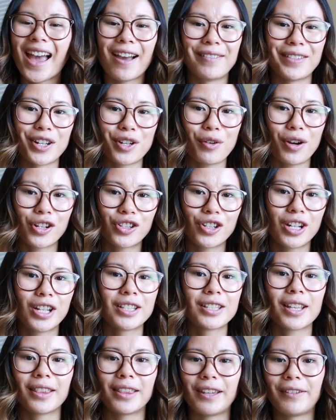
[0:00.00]
Have any
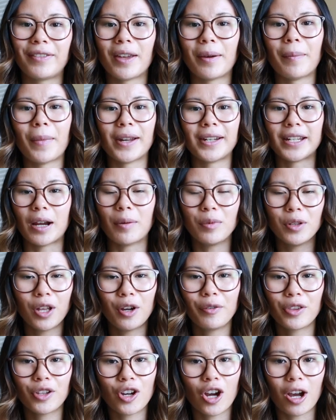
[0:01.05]
questions, leave them down below
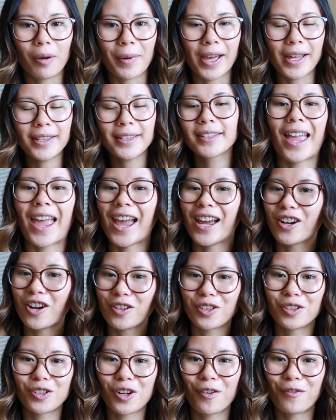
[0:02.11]
in the comments. And
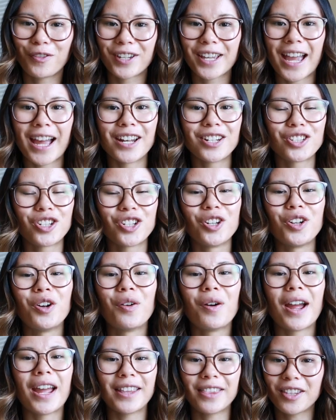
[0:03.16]
also don't forget
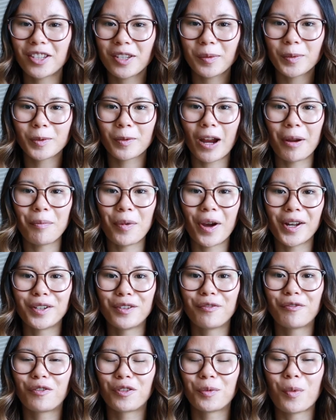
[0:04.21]
to hit the subscribe
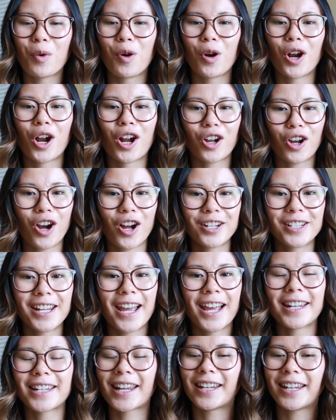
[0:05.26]
button for more
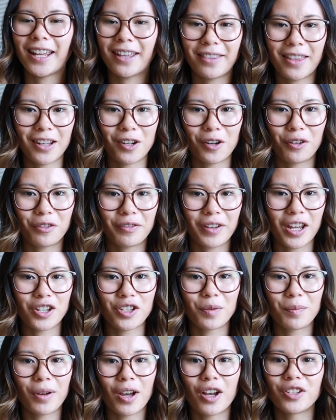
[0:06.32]
content and hit that
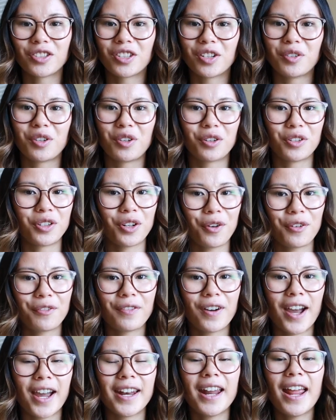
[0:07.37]
notification bell so you're
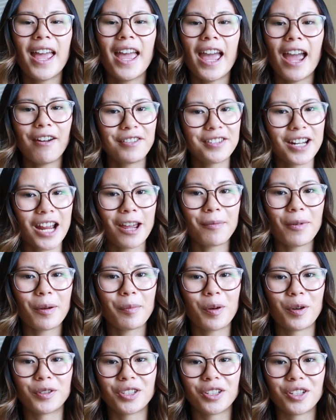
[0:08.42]
notified every time I
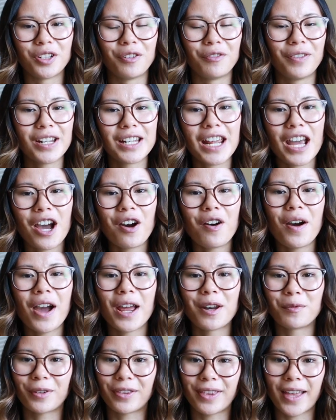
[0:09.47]
post a new video.
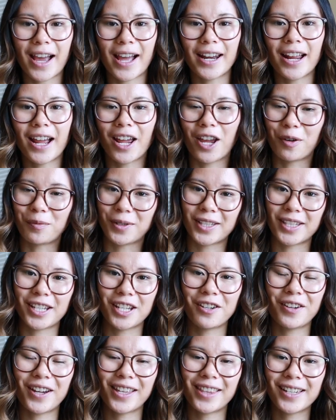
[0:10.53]
And with that, I hope to see
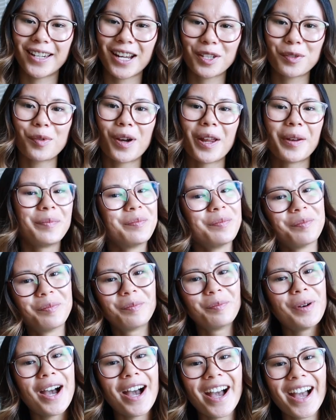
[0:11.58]
you in the next one.
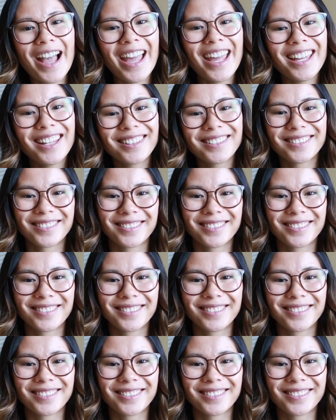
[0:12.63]
Bye!